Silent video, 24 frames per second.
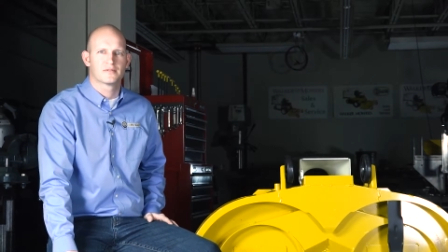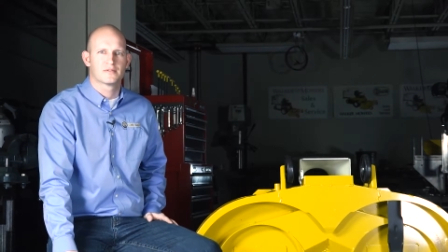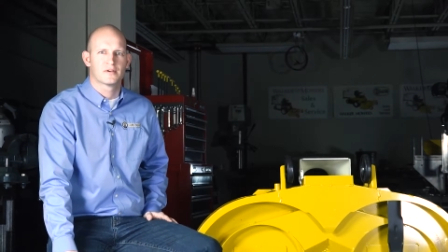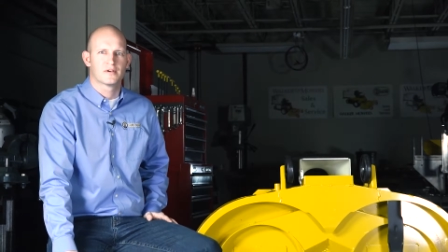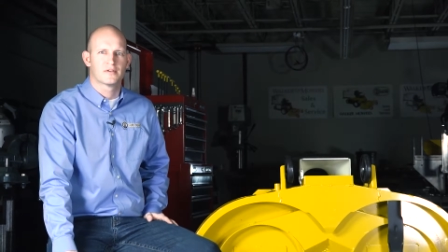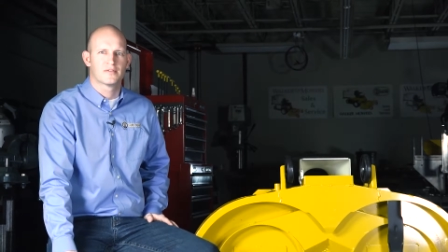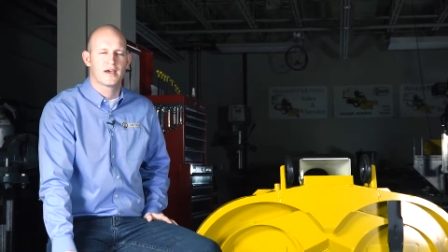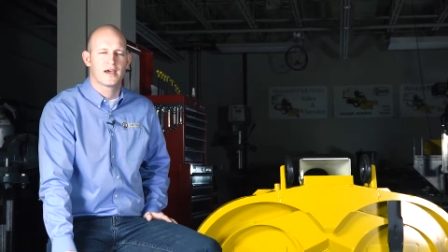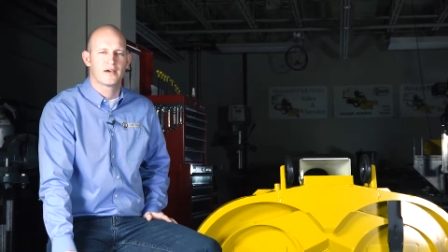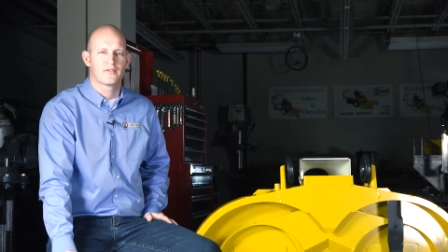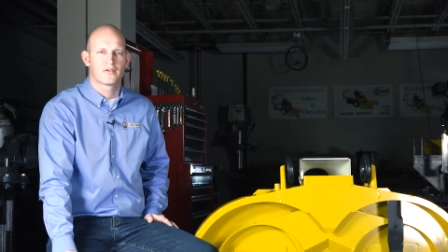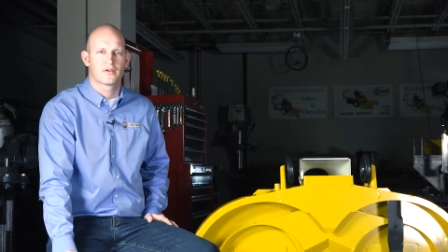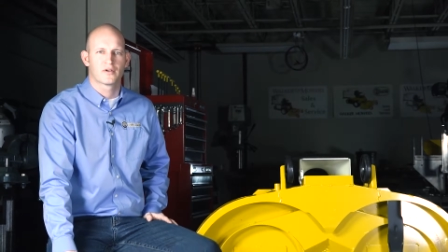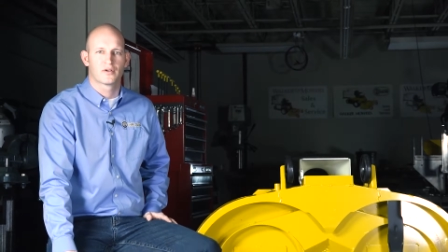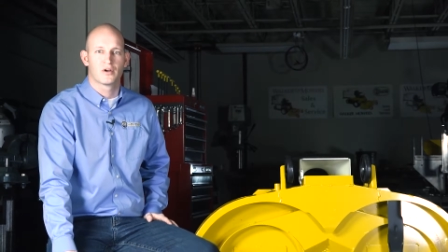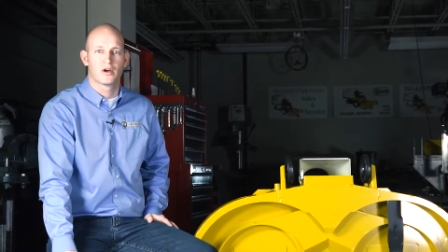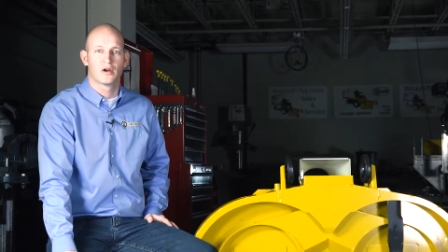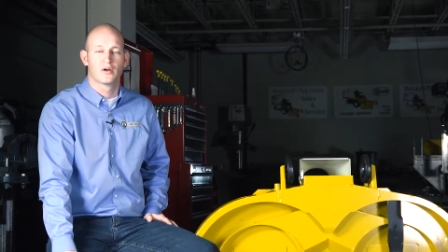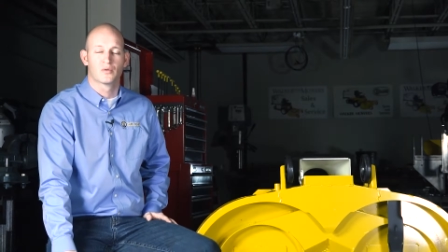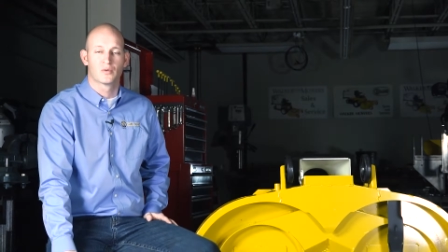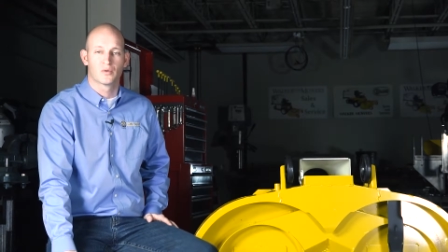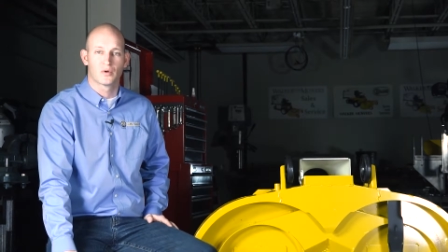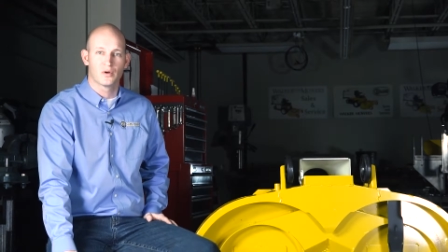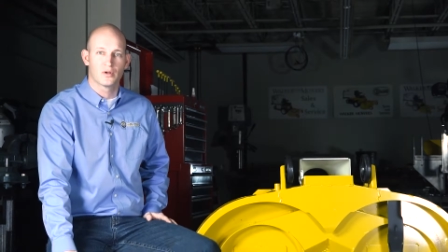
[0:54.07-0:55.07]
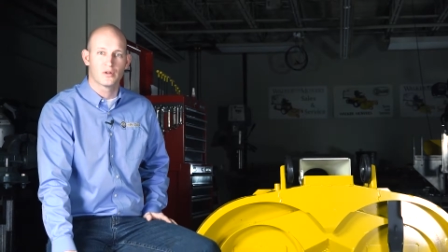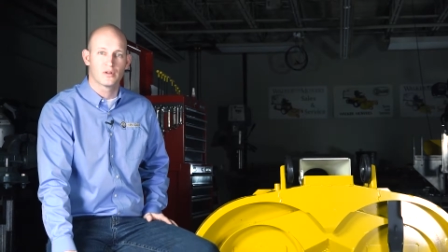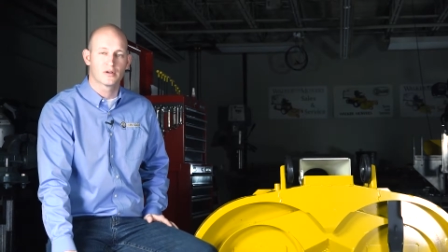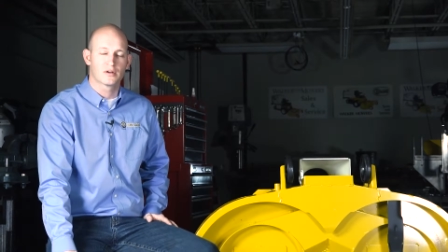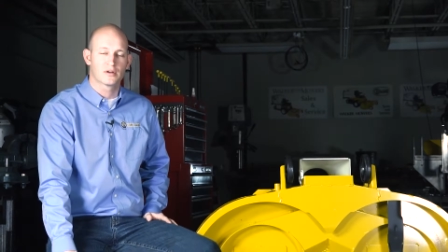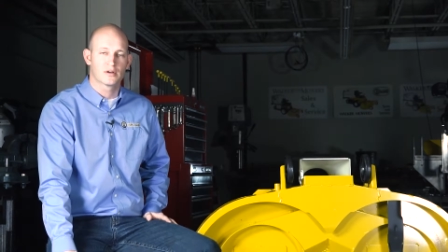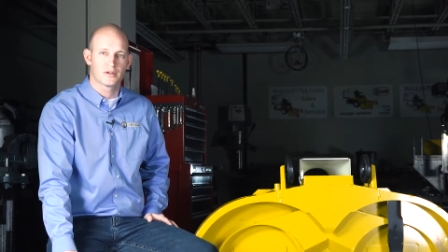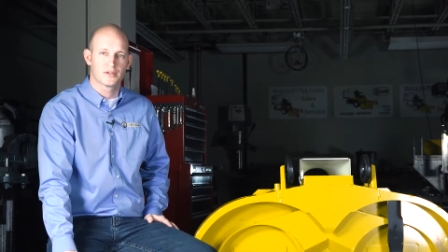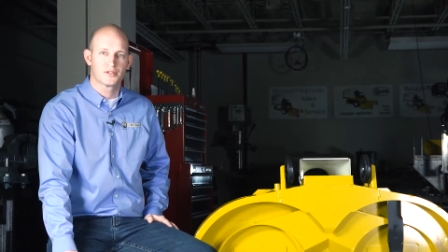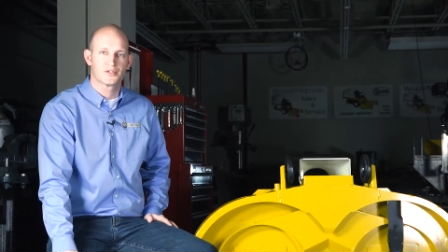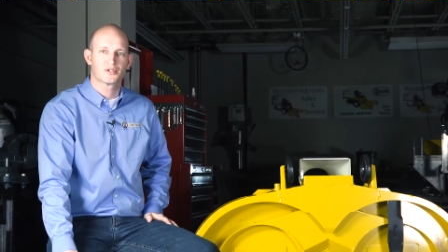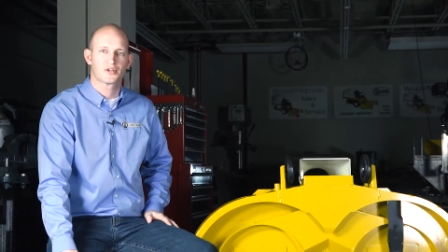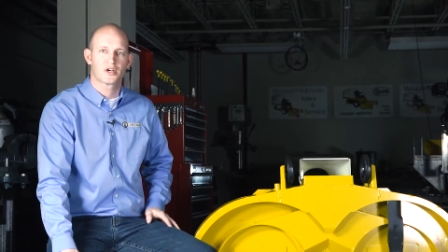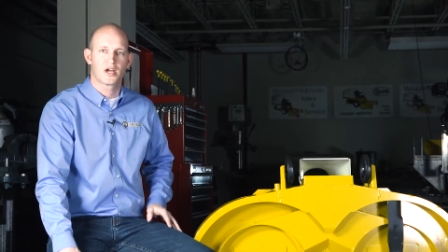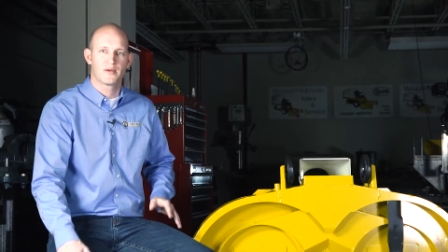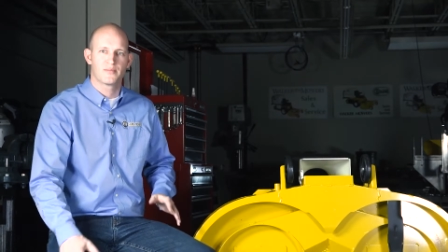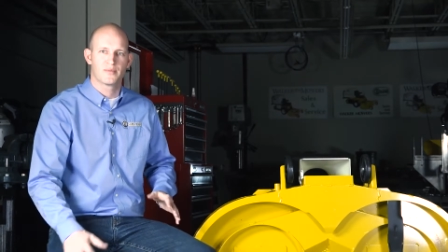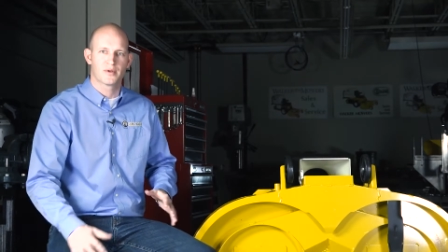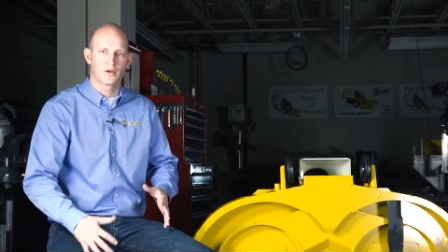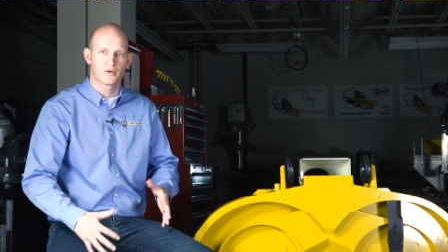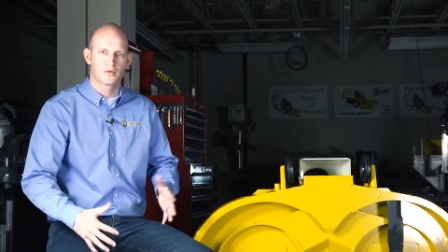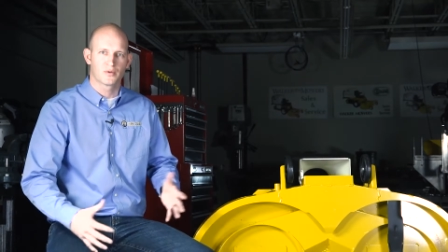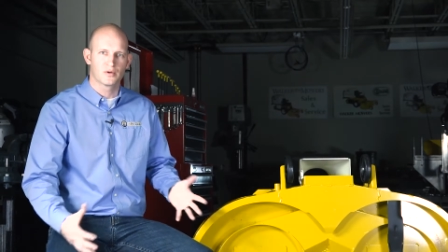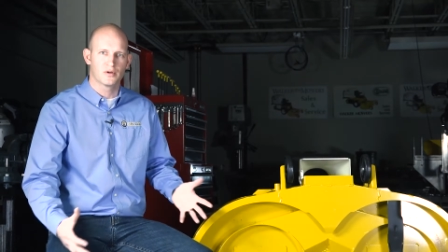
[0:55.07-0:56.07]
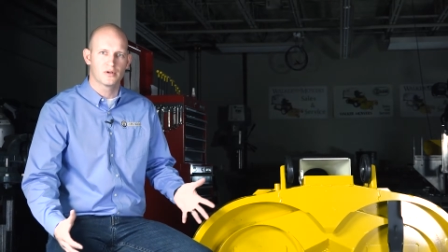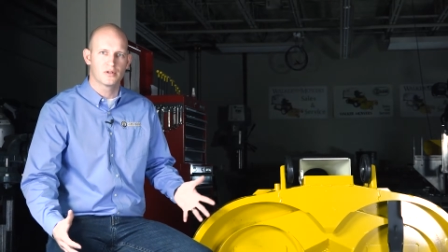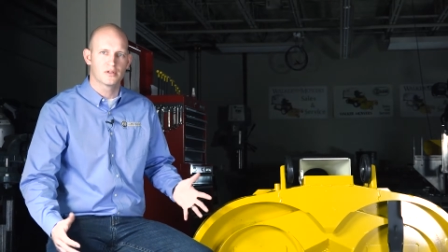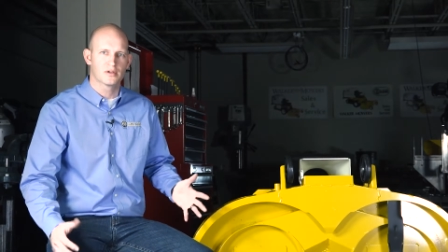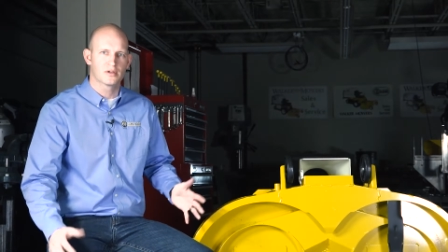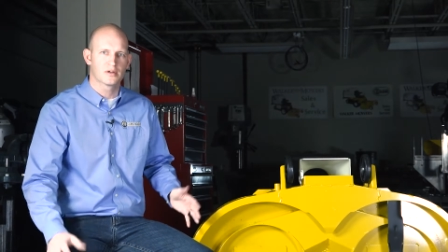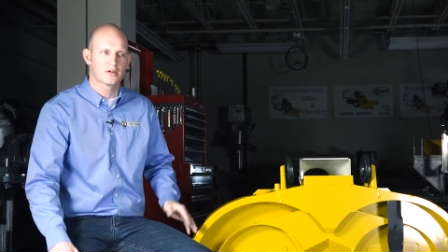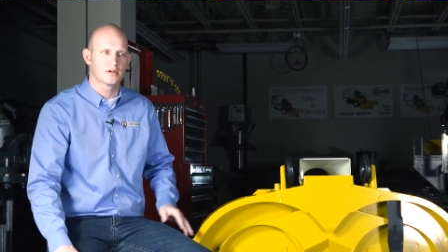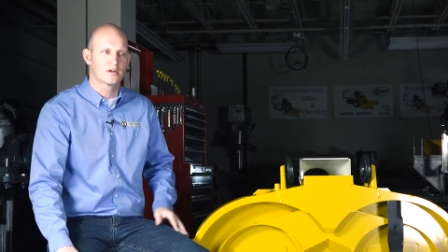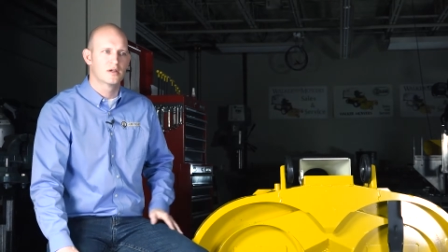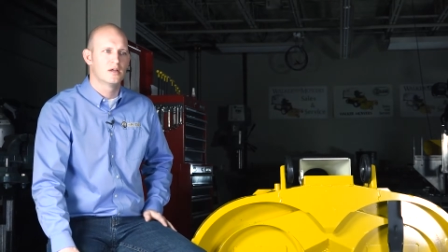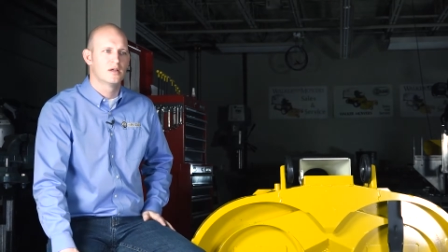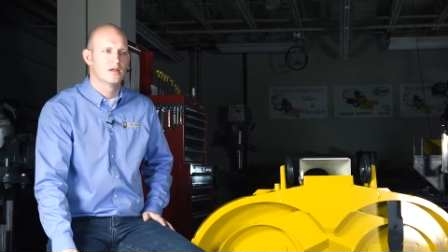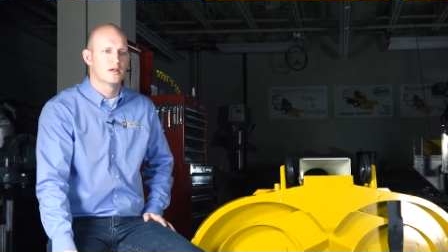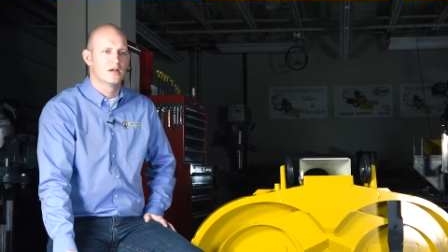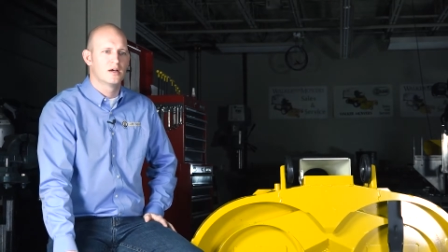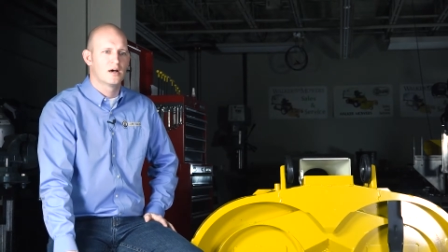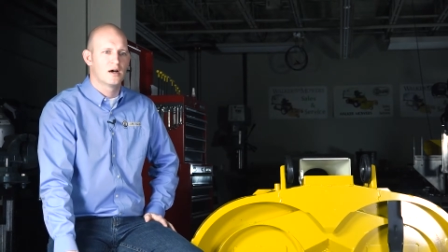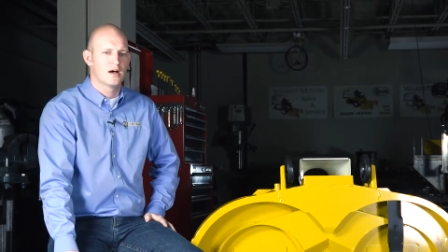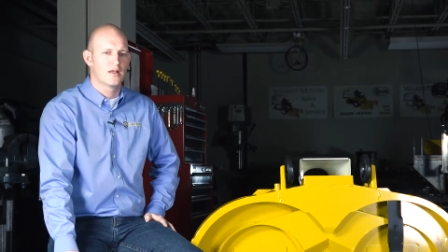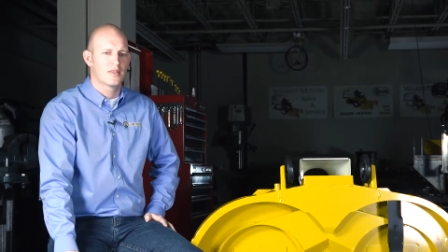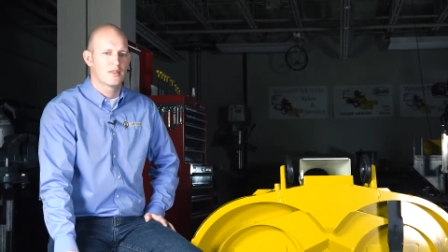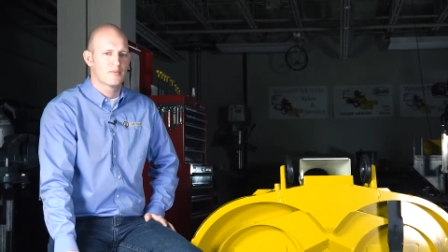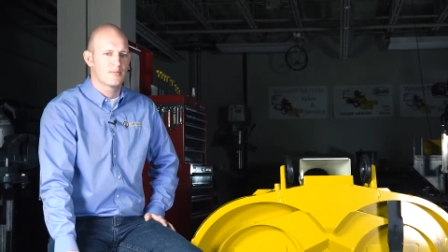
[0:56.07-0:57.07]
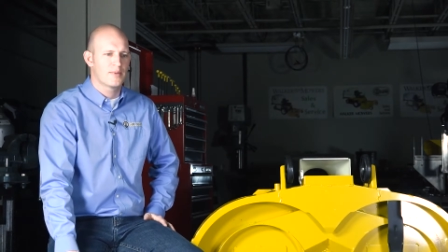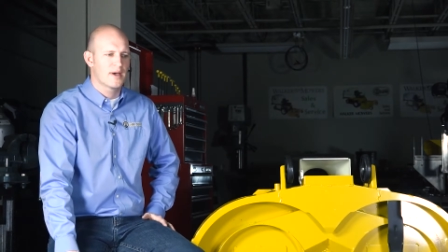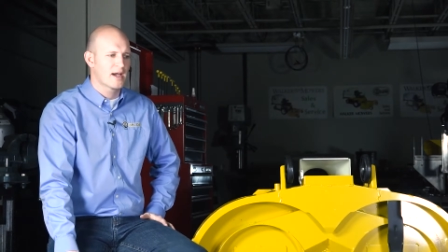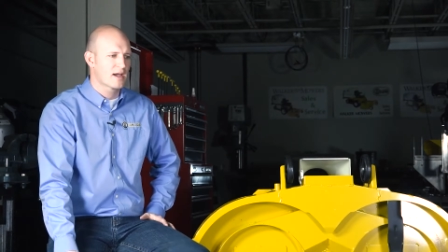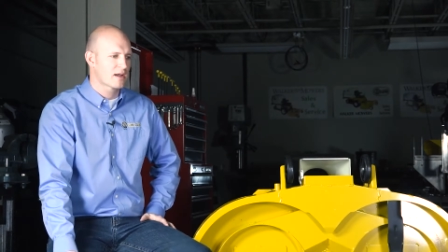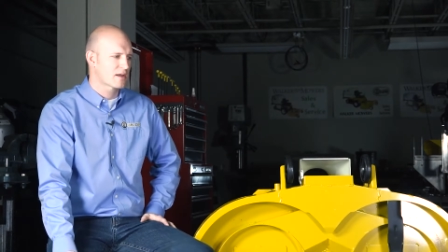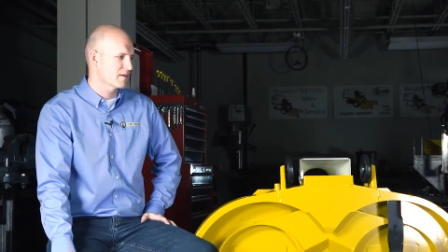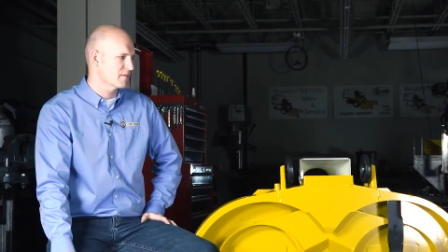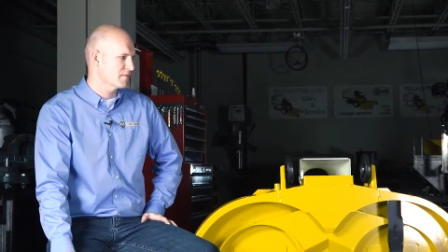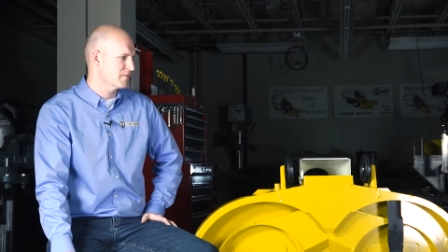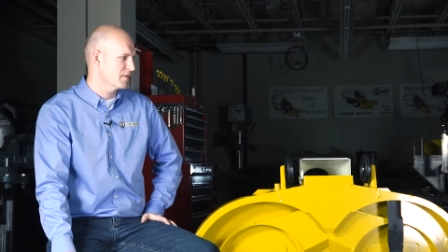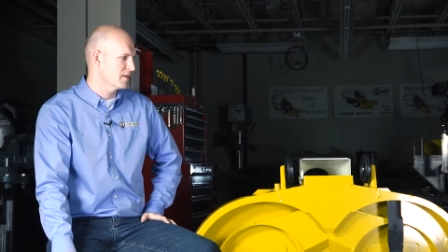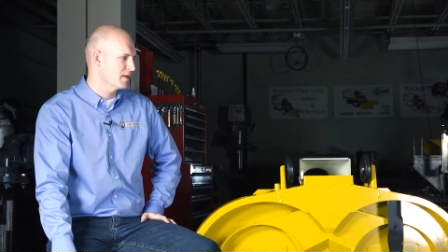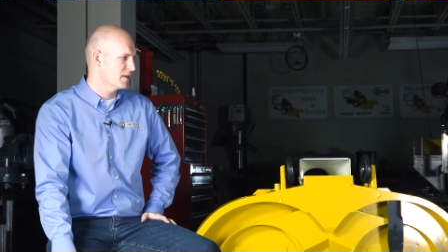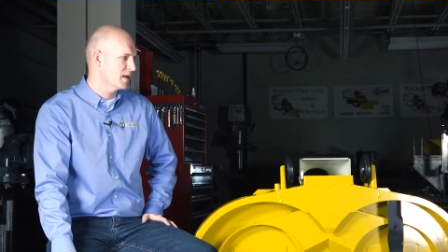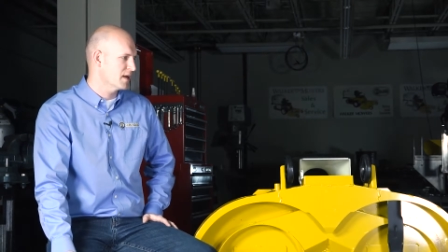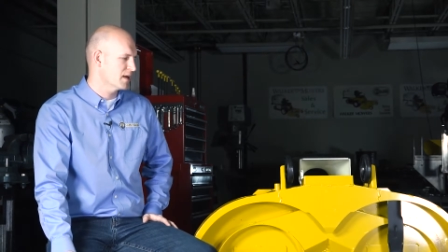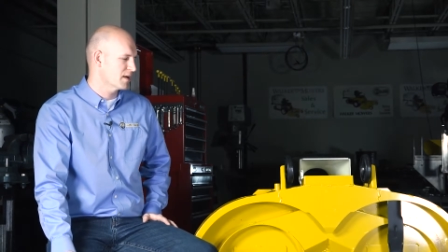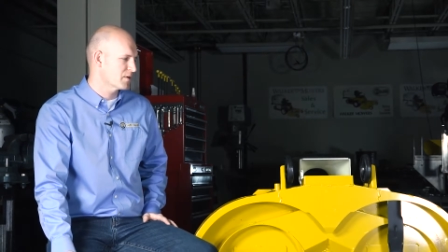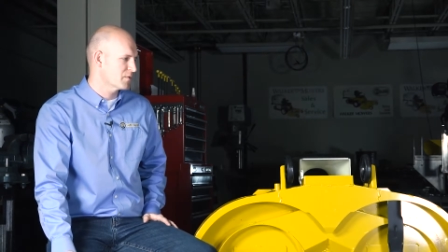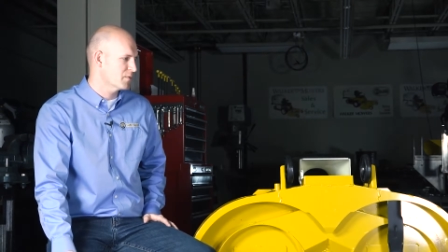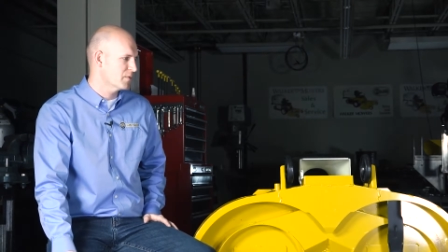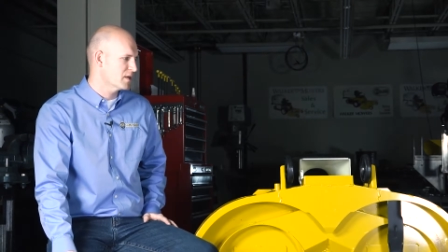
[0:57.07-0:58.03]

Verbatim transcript: of having a roller, a striping roller on the back of the deck.